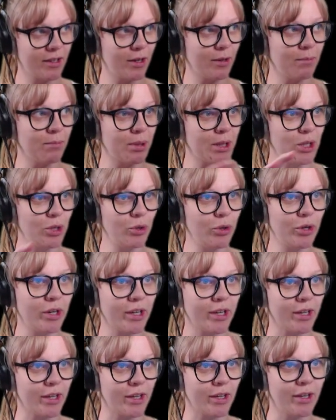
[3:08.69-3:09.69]

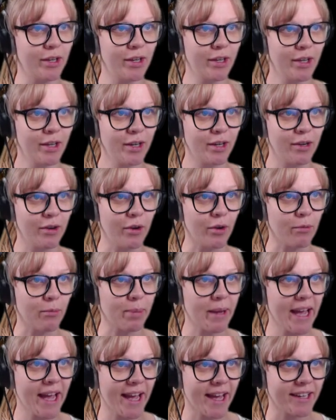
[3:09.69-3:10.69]
computer
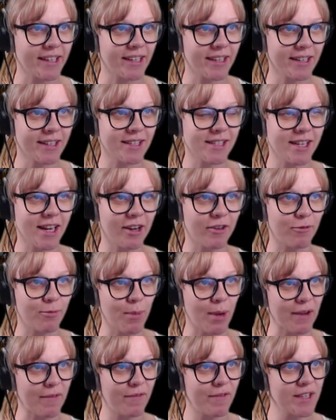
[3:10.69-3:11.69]
notepad instead
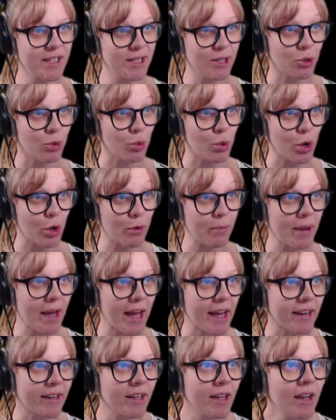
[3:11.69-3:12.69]
of my physical
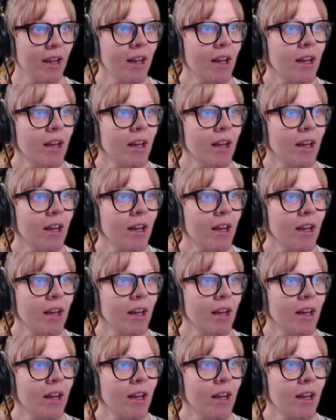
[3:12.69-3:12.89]
notepad.